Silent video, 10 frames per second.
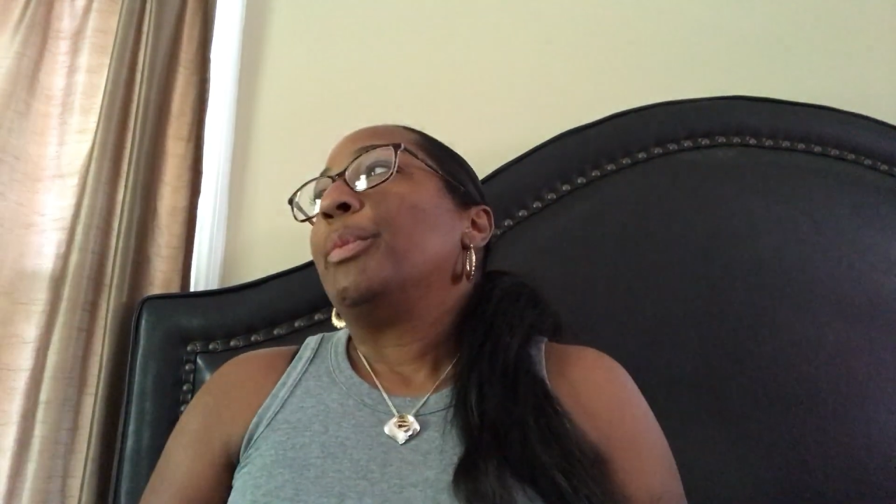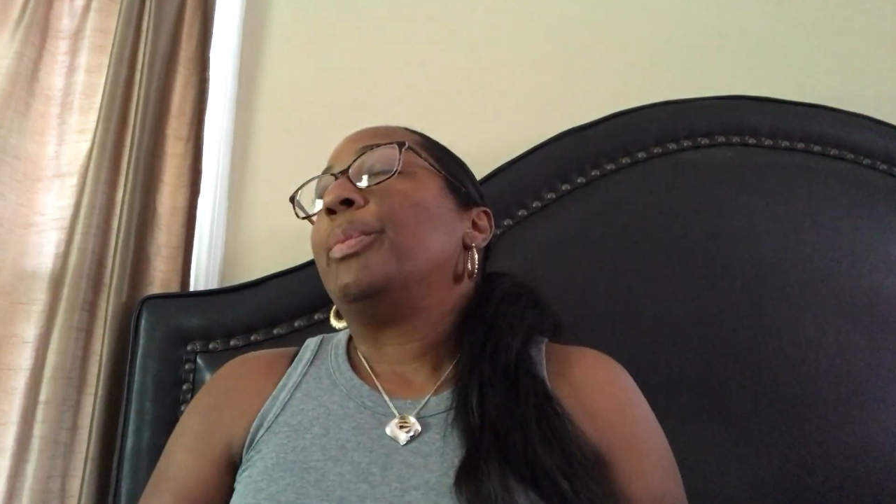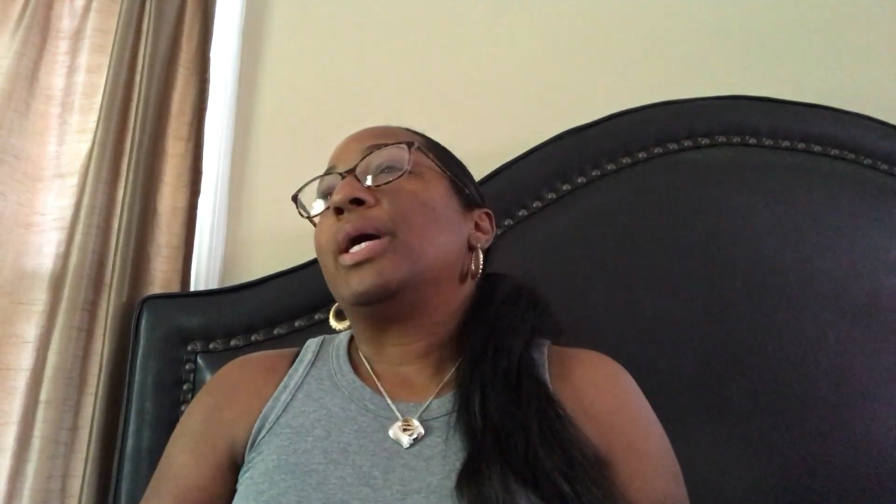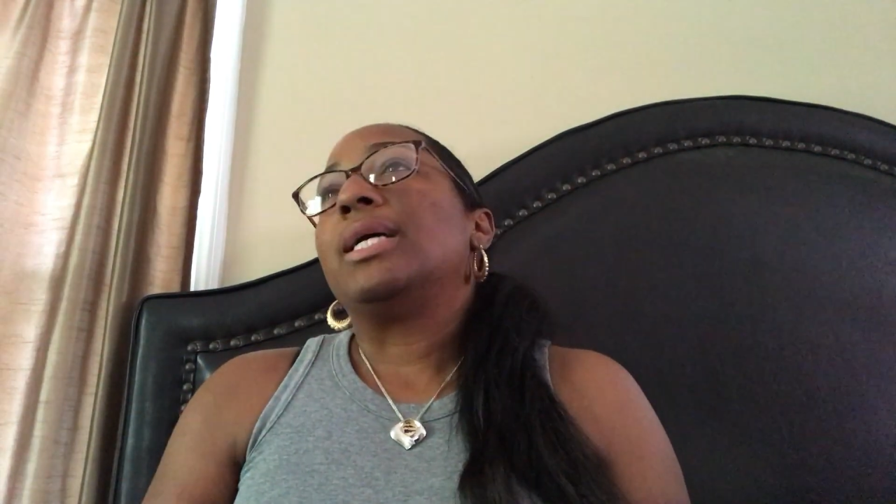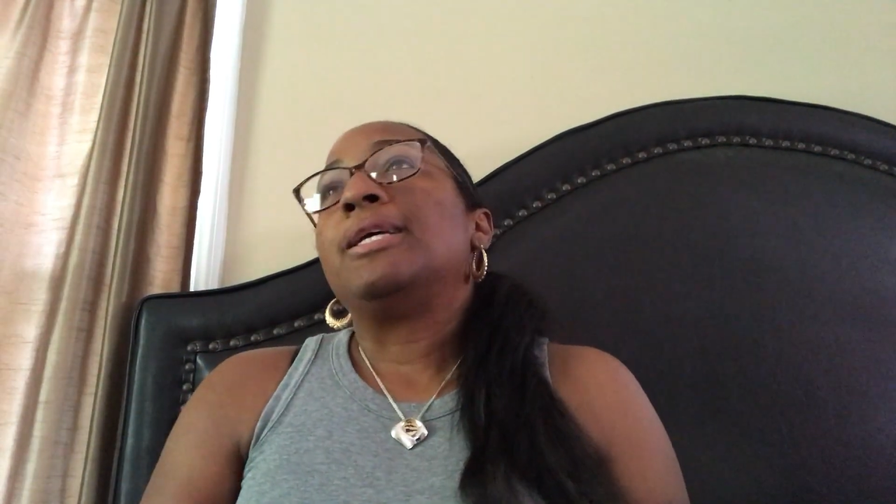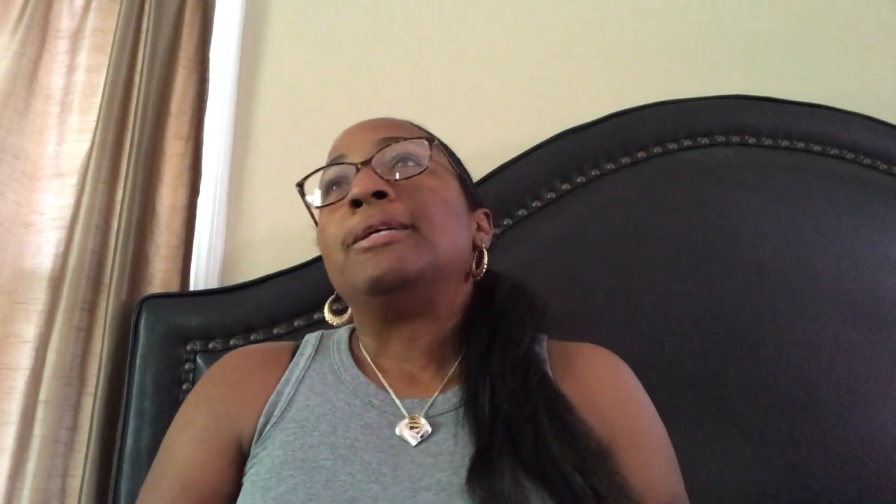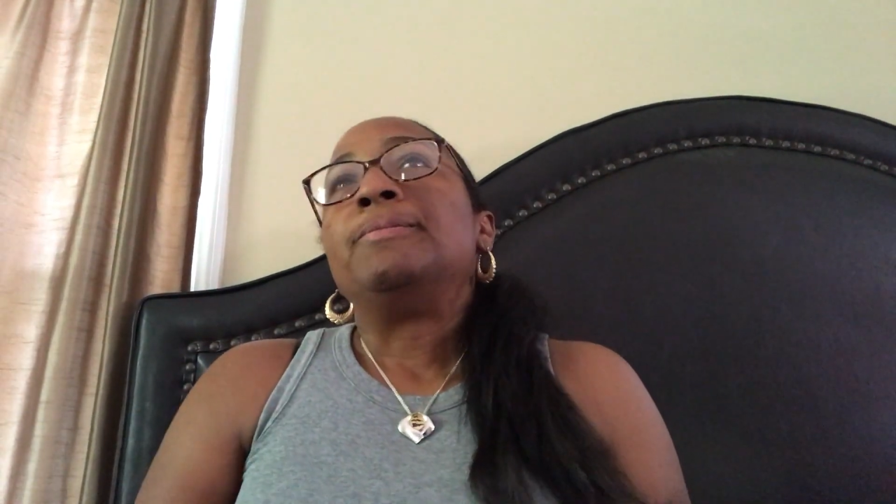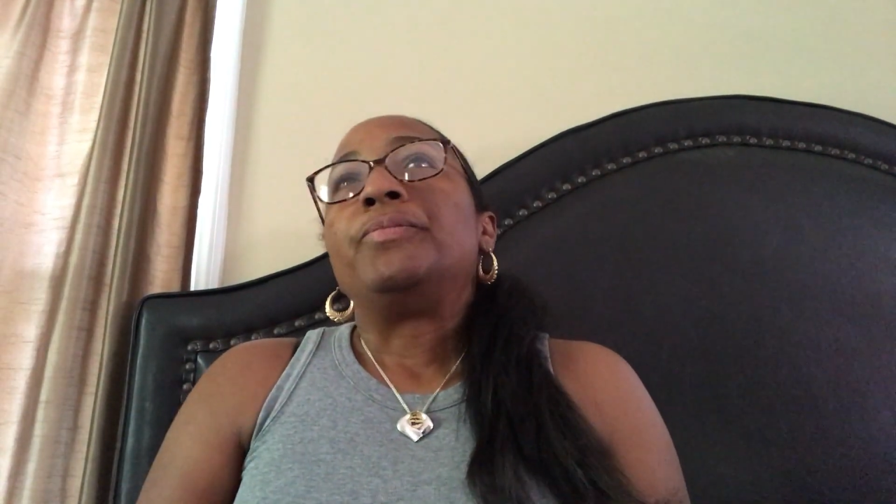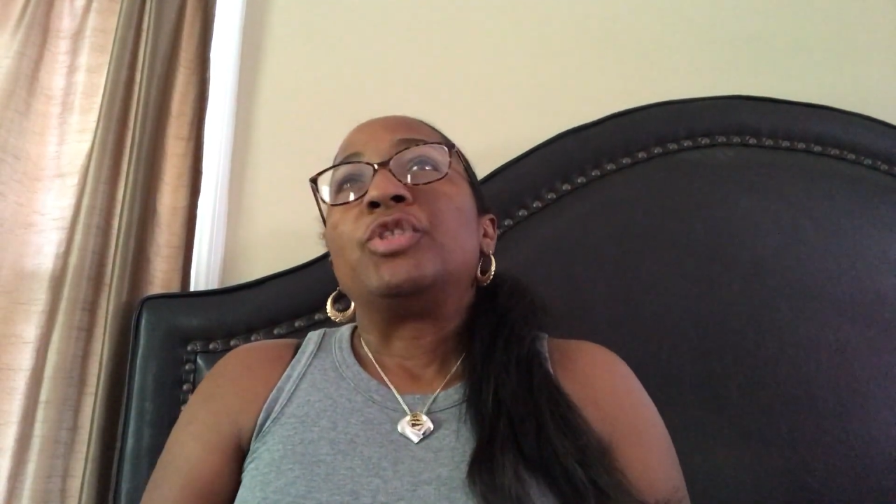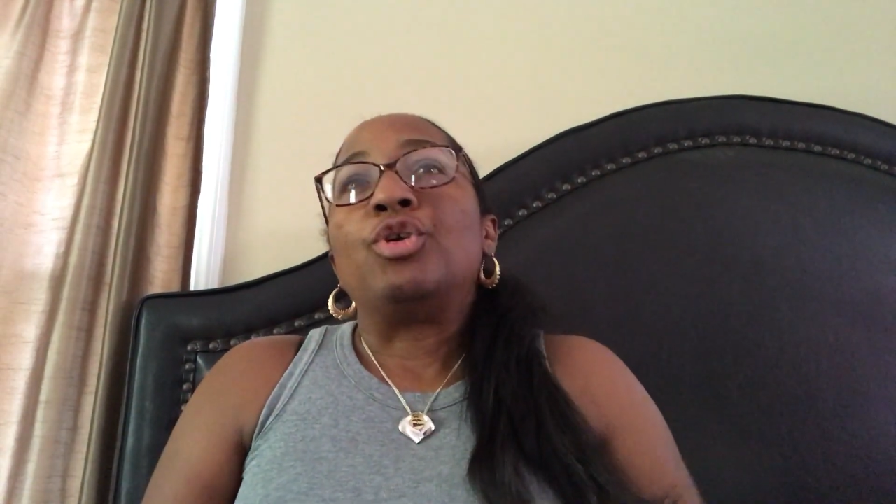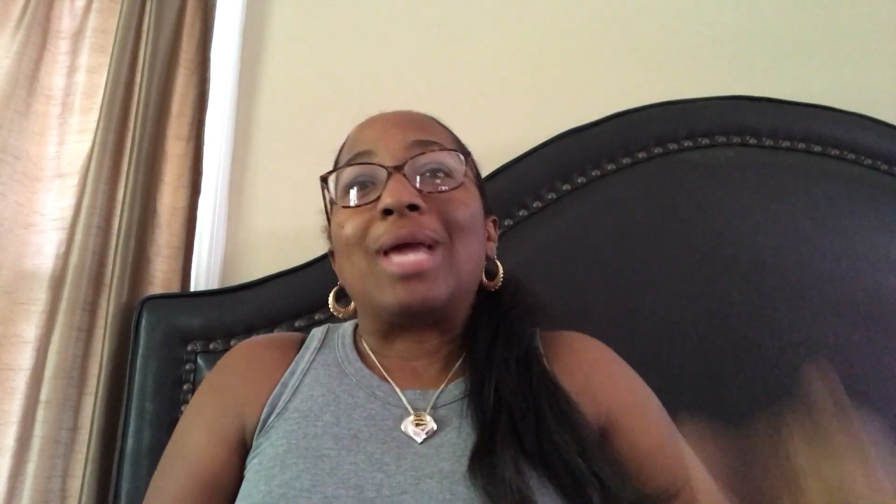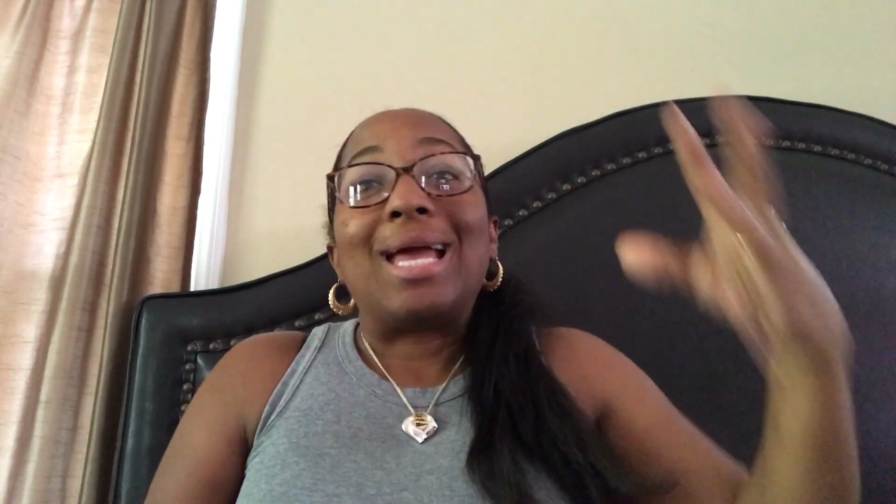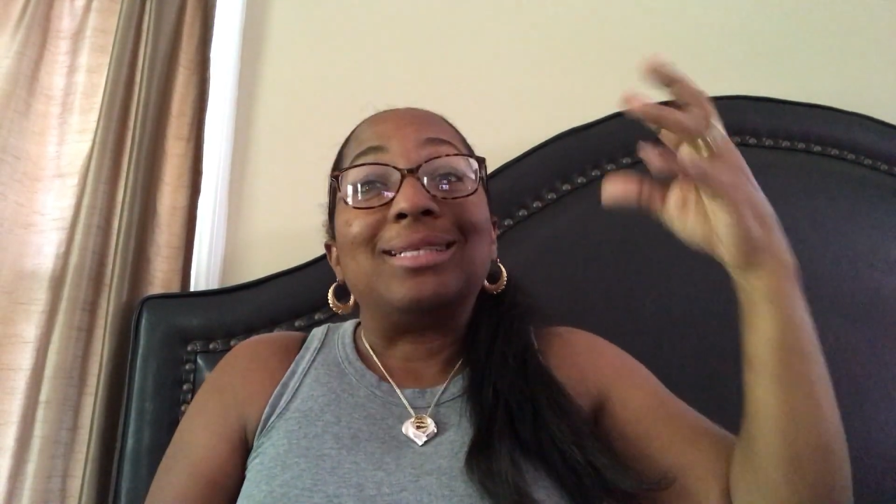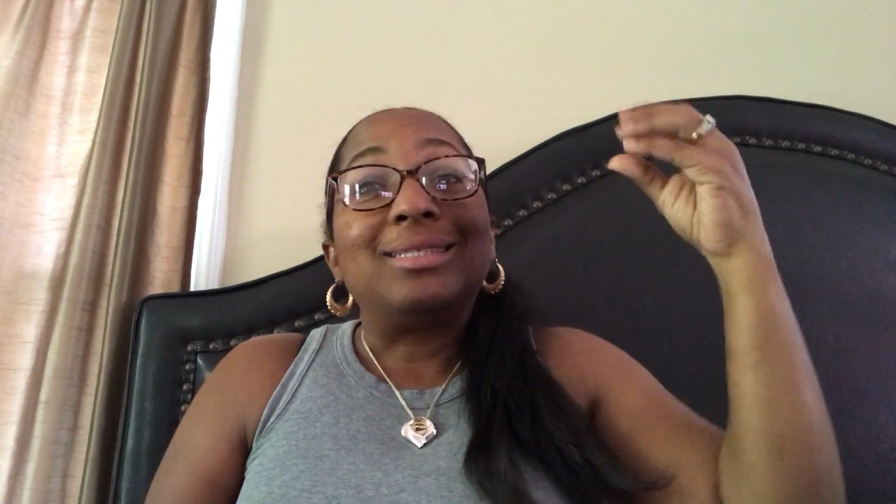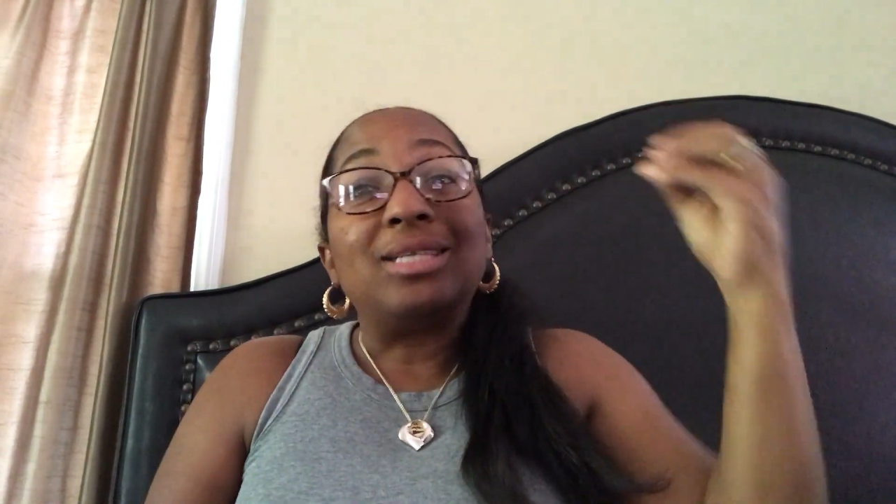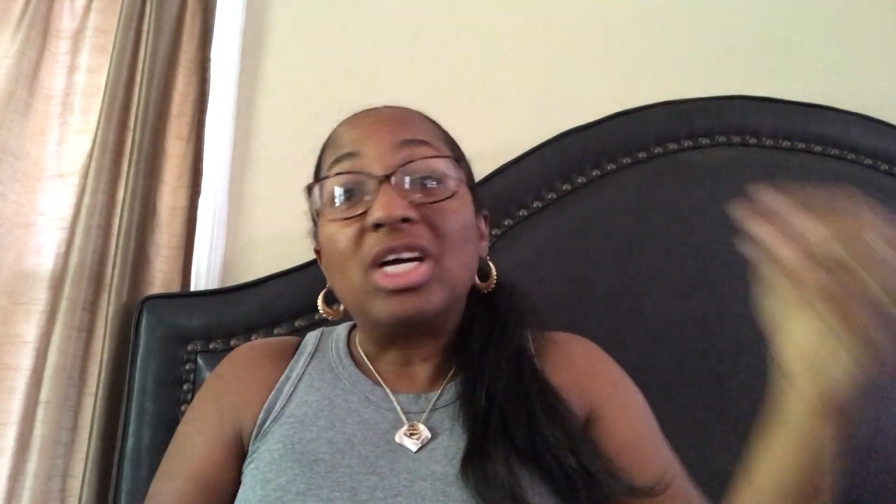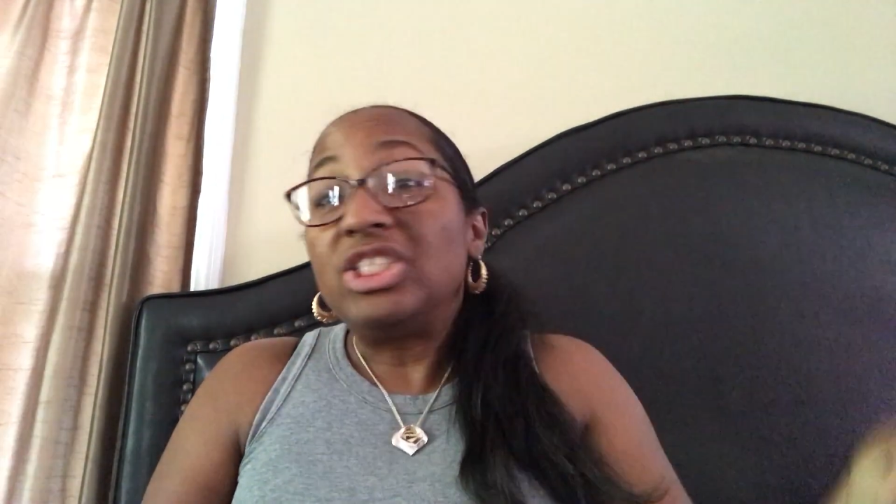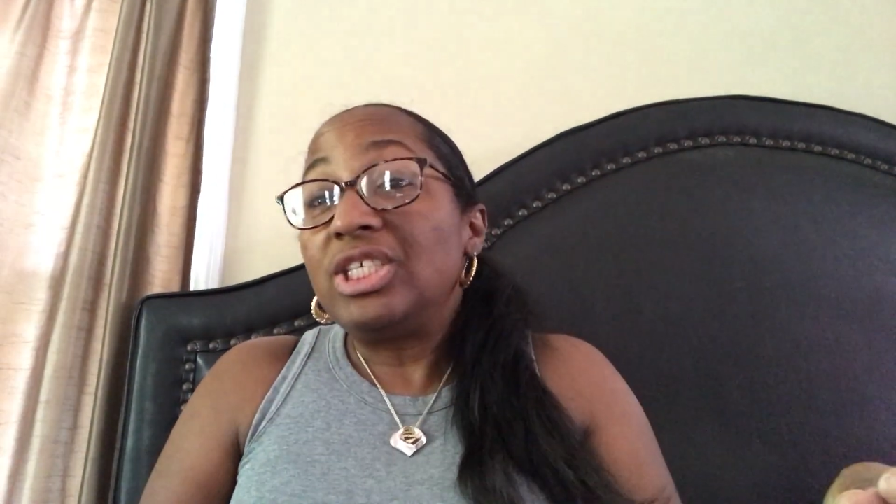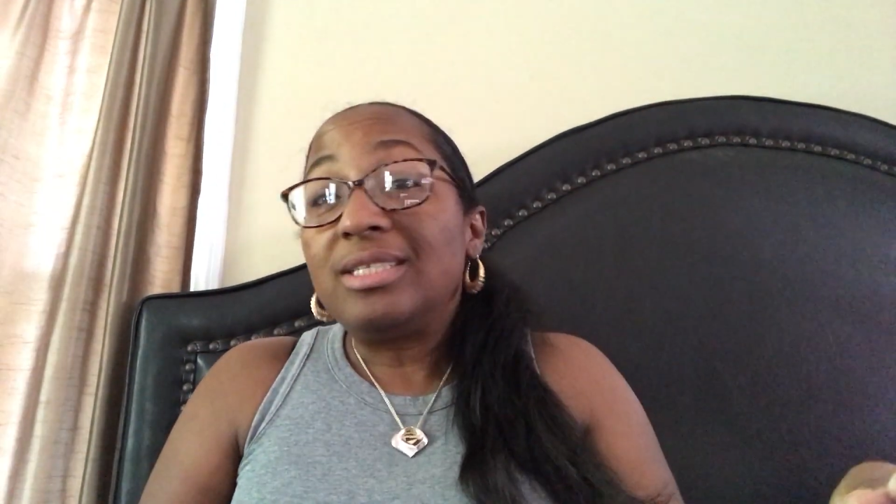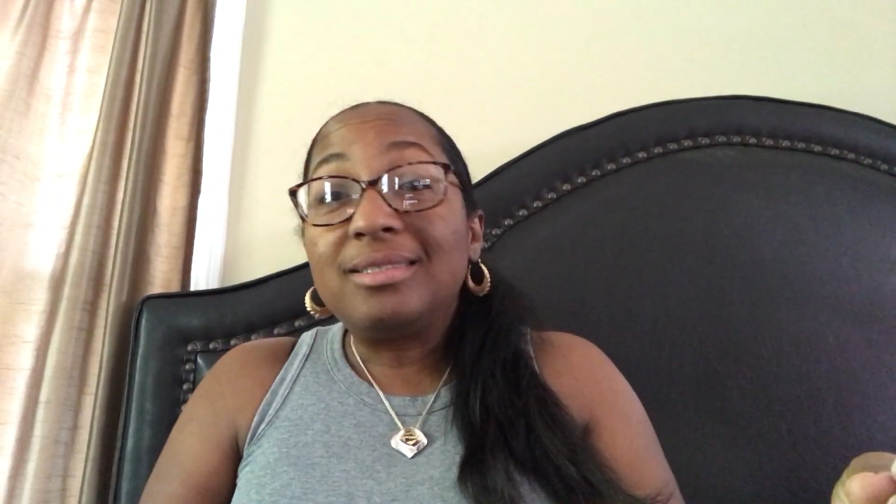but you can't
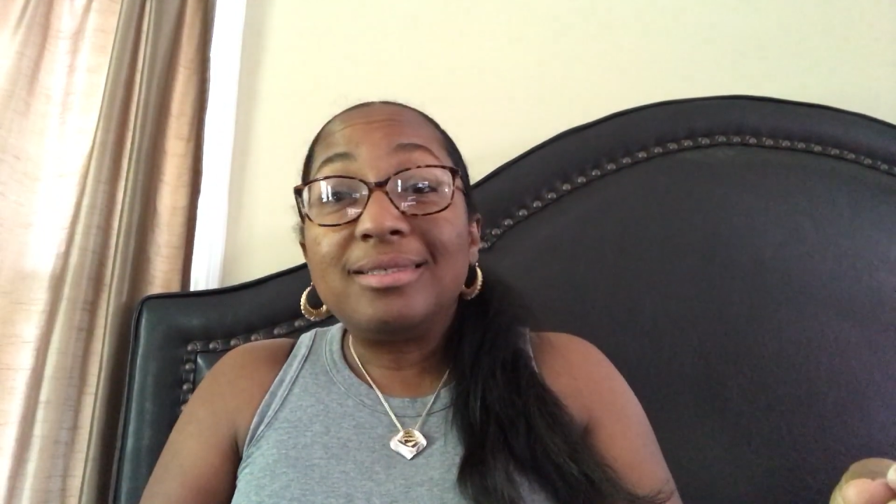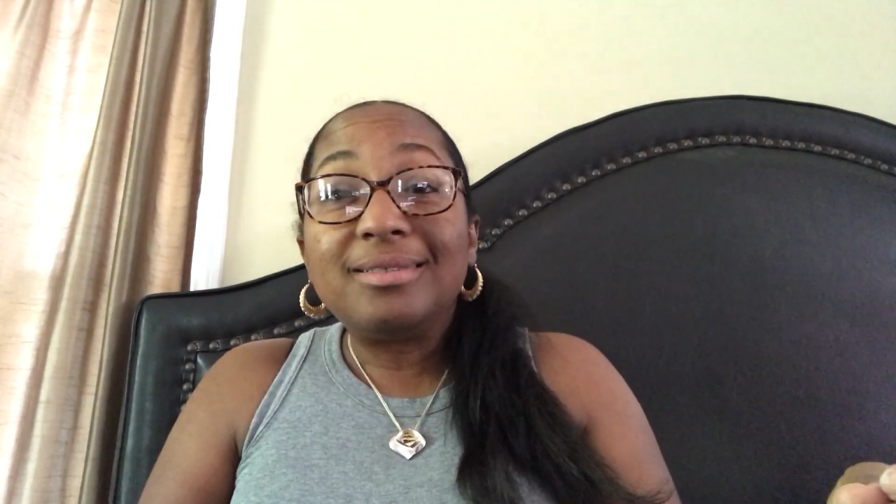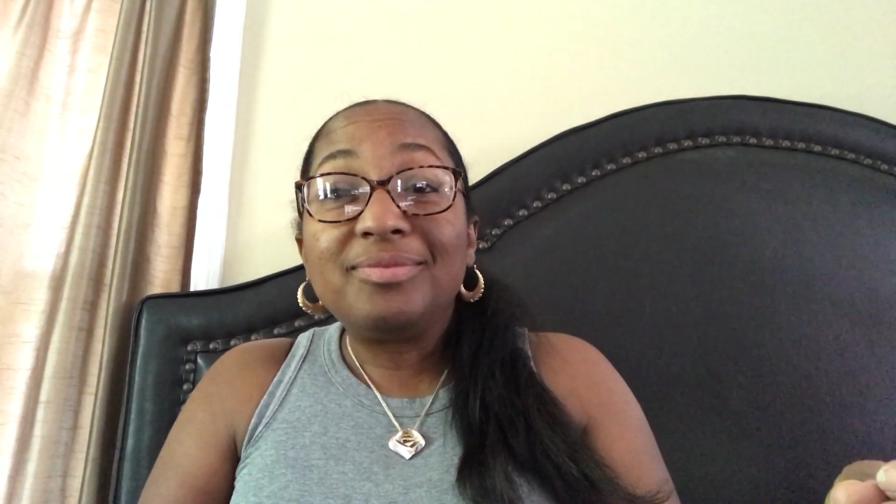touch it.